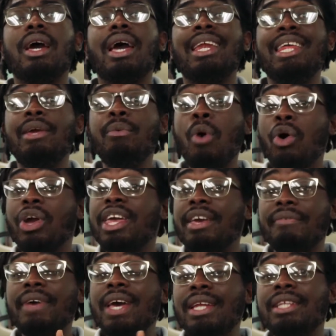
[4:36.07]
And he won't
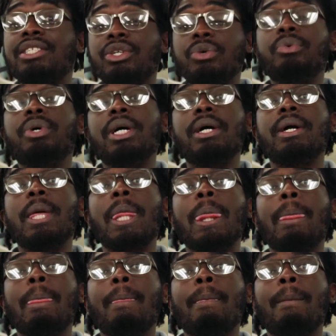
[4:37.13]
give in to it.
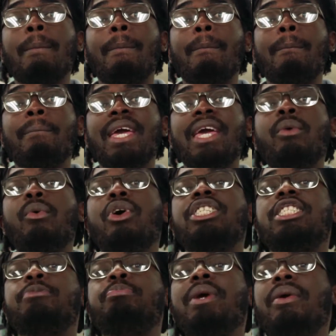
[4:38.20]
He will
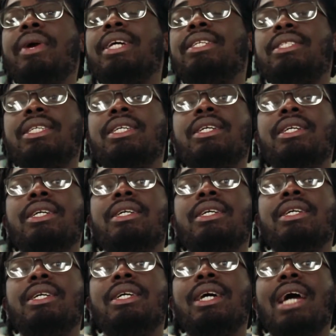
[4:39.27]
experience it.
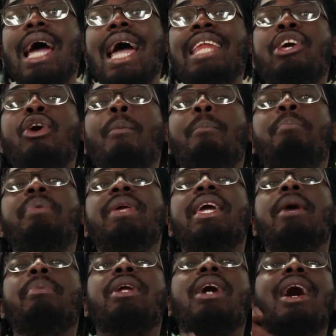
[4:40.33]
And he'll be
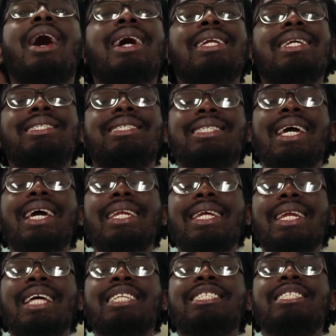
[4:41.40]
able to understand
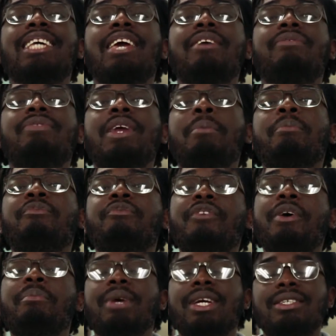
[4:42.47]
it and save them
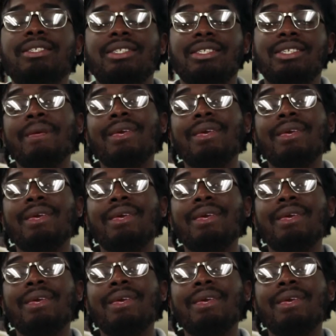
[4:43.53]
from it.